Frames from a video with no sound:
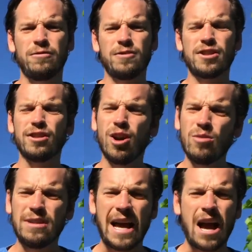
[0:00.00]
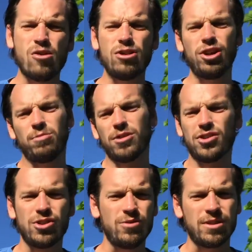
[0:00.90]
slowed down in your
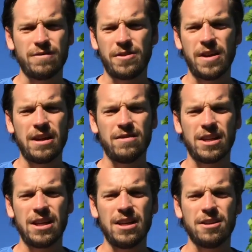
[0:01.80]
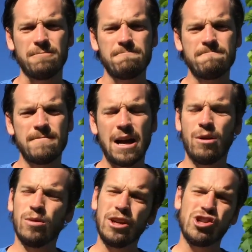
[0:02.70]
pursuits of the thing of the kingdom. I
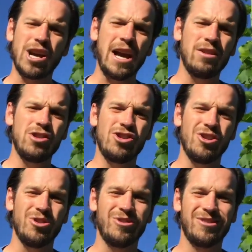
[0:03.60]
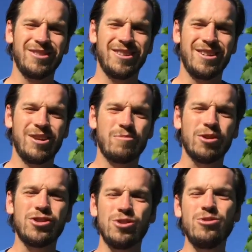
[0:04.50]
want to challenge you.
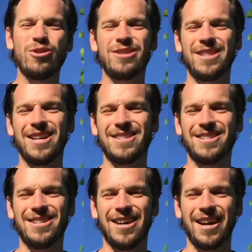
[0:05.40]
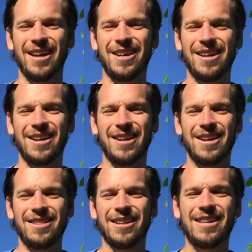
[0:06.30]
Pursue those things today.
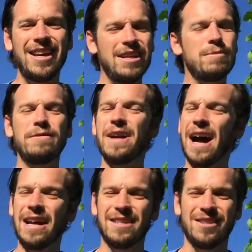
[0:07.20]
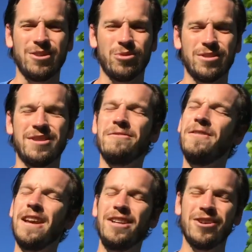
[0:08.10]
The kingdom of God is yours. The
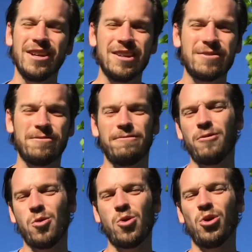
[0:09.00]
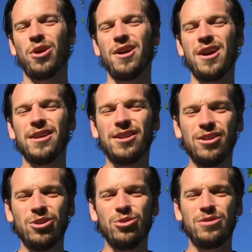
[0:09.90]
vineyard is for
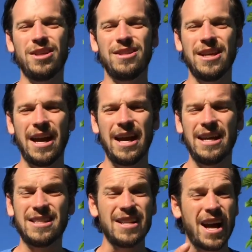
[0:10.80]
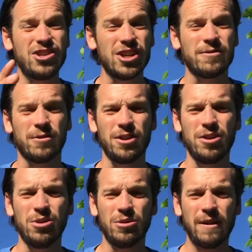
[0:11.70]
you today. And it's not just for
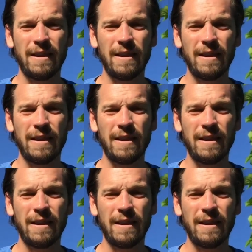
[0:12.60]
you,